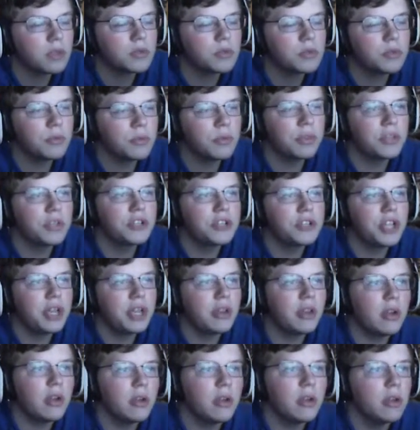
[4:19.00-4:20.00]
Because with the
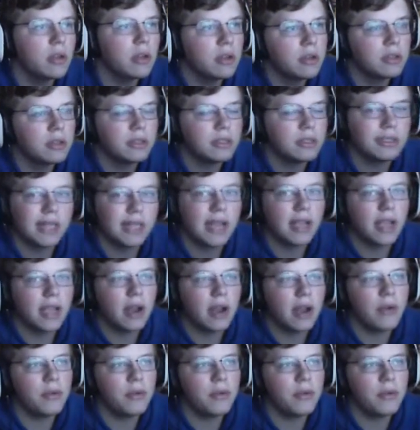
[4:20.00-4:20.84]
Jade deck,